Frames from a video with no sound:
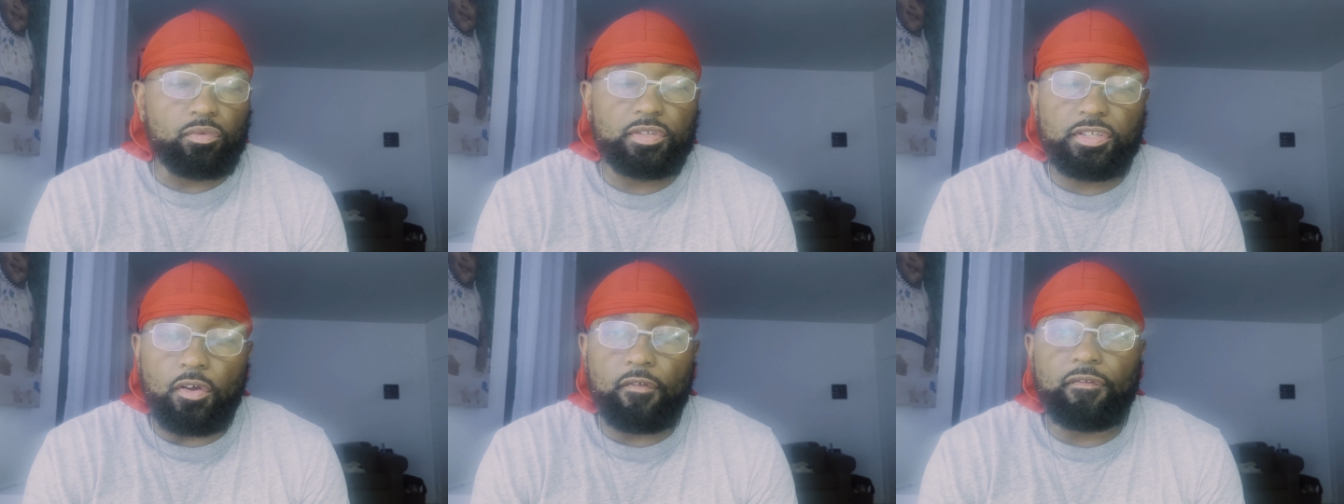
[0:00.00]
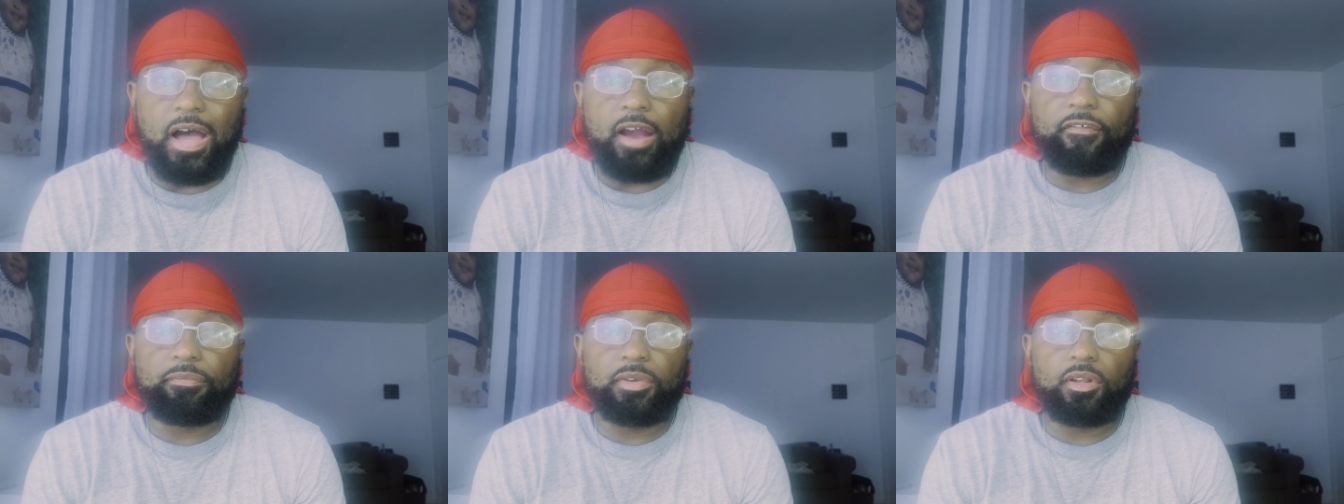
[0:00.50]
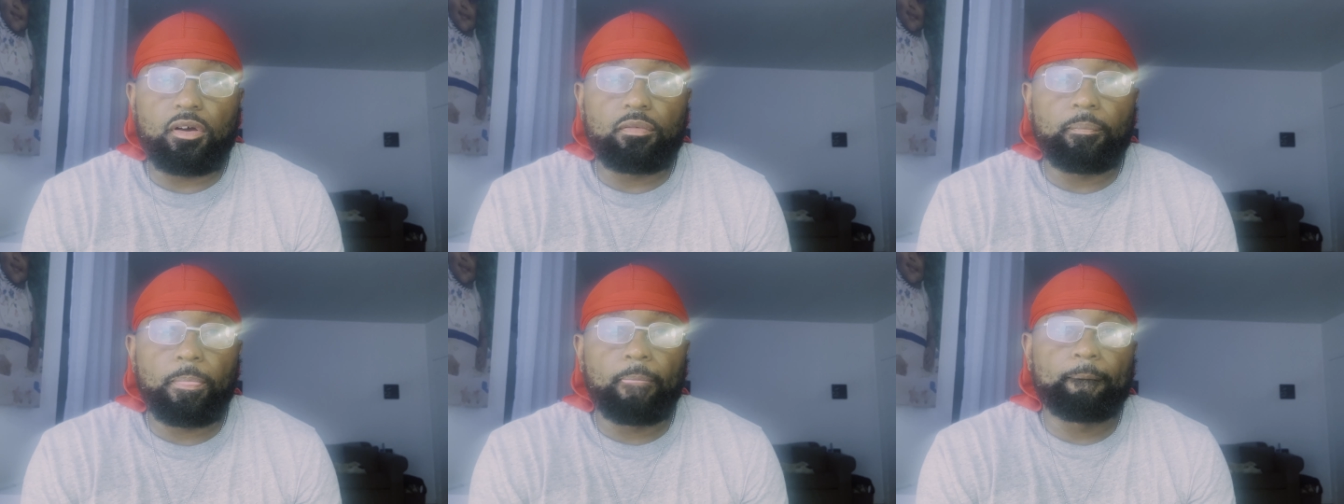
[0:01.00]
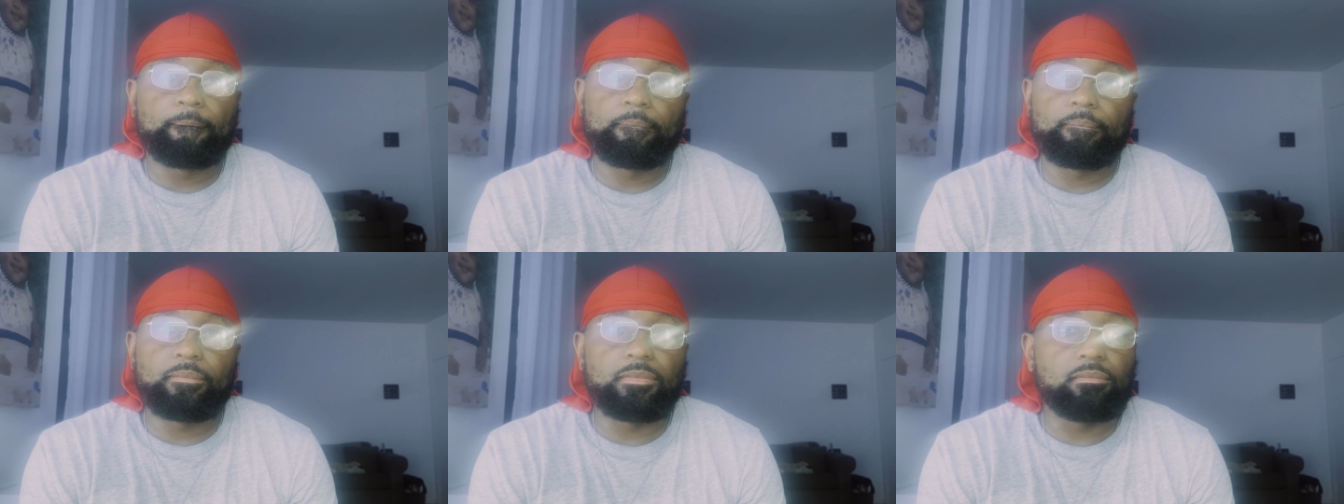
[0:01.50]
was so fire for me though.
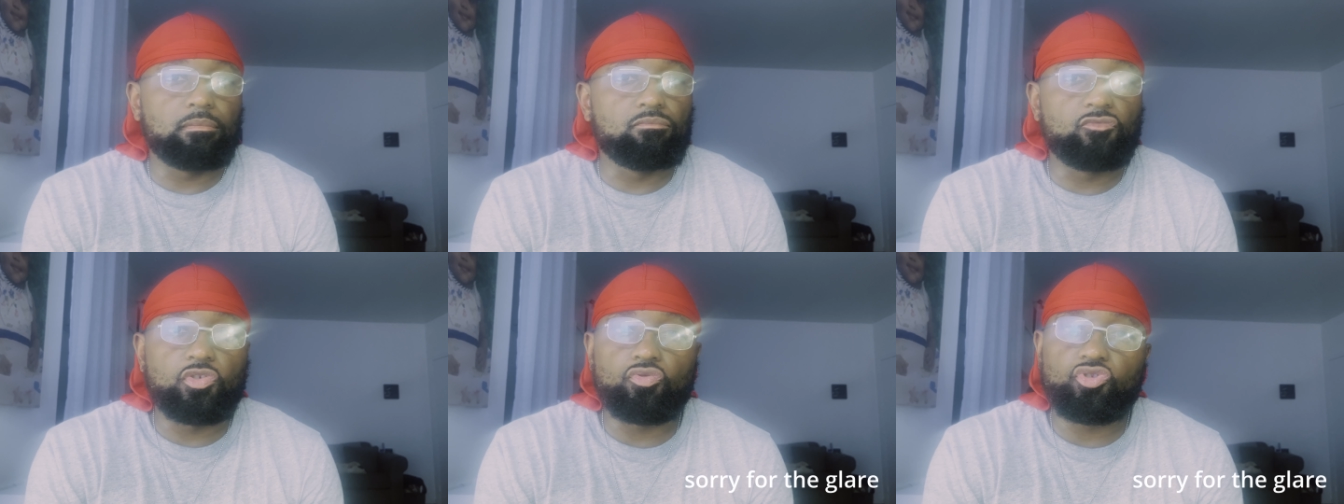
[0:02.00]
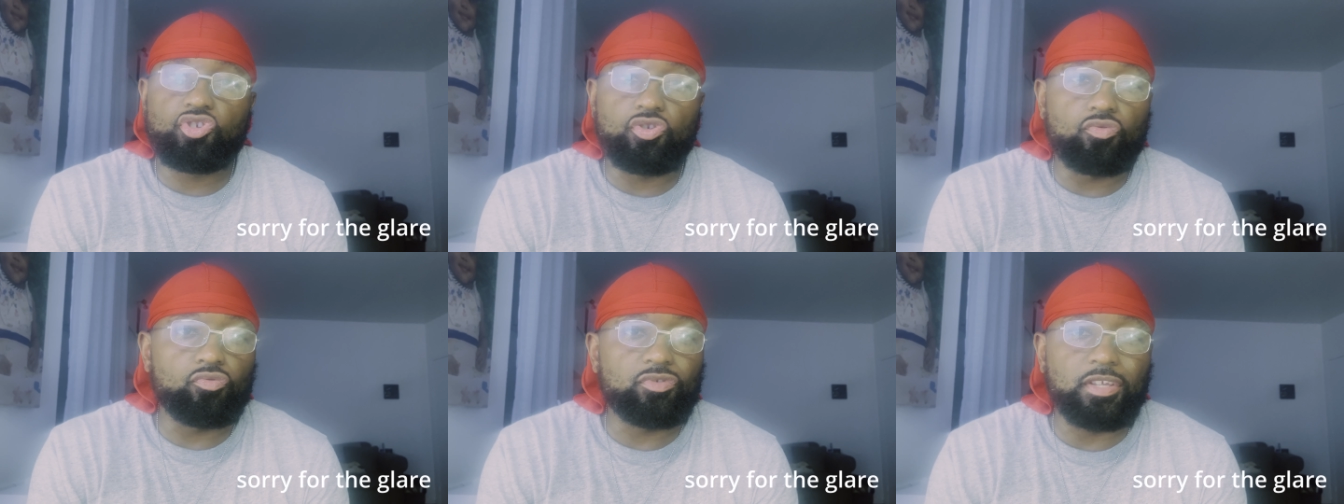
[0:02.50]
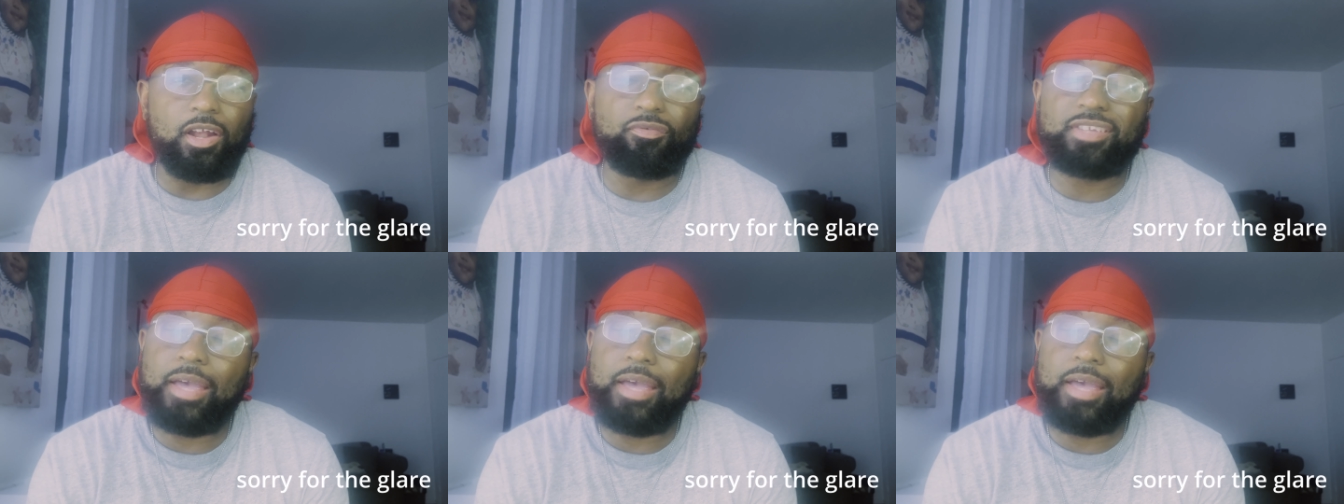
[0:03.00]
Two shoots, and I was